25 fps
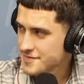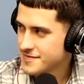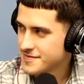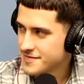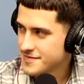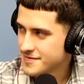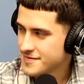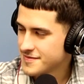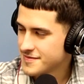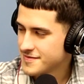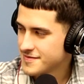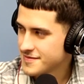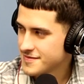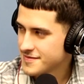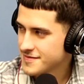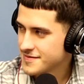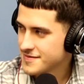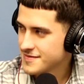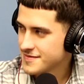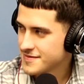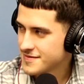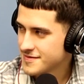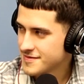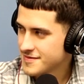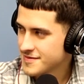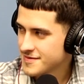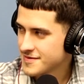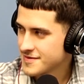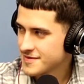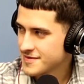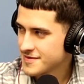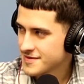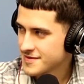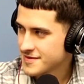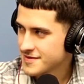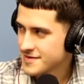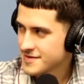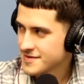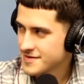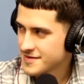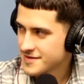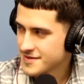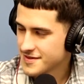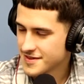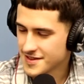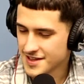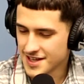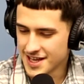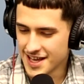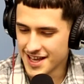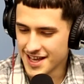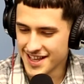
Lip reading: The person shown says nothing.